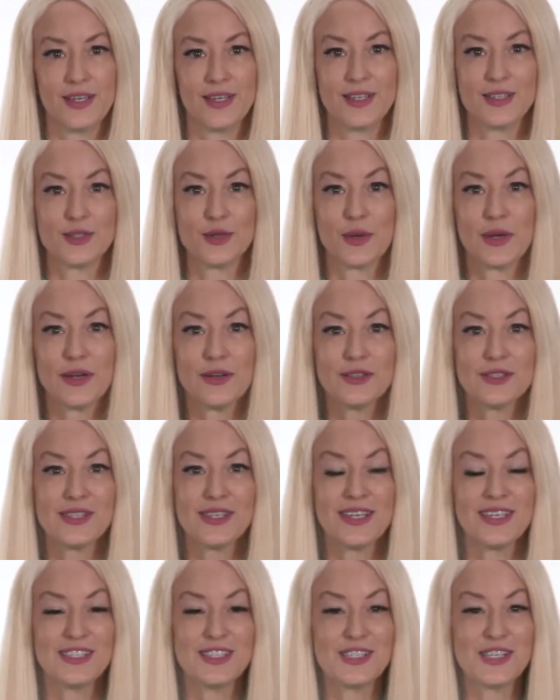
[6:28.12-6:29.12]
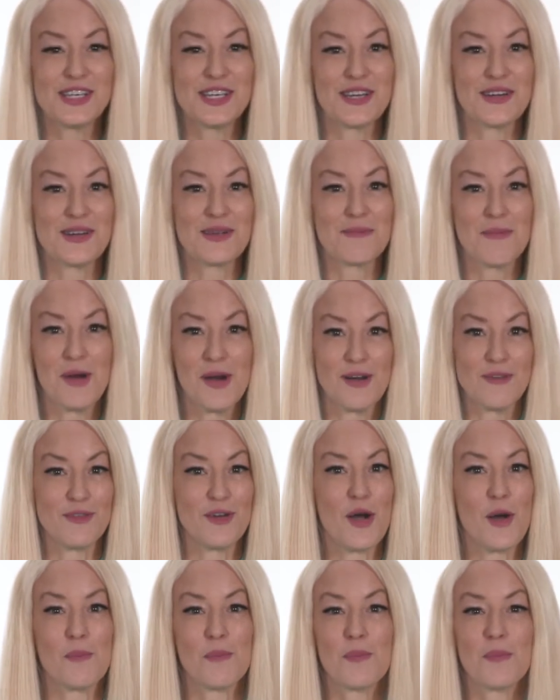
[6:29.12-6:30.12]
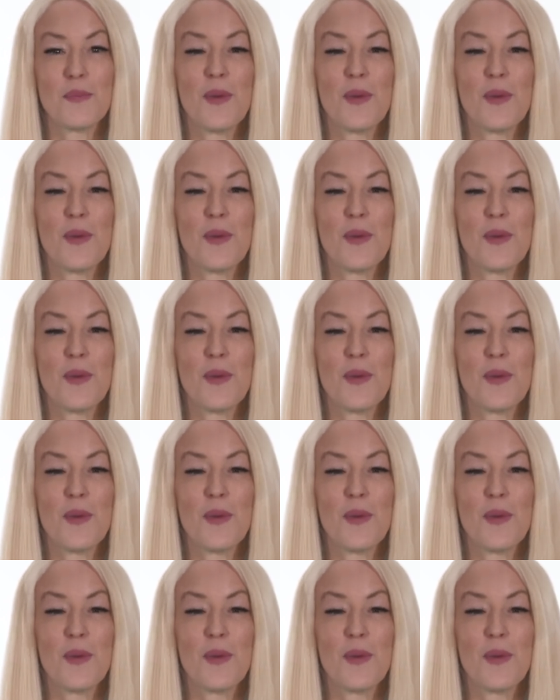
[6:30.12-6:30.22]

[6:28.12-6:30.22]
So here's an engineering marvel,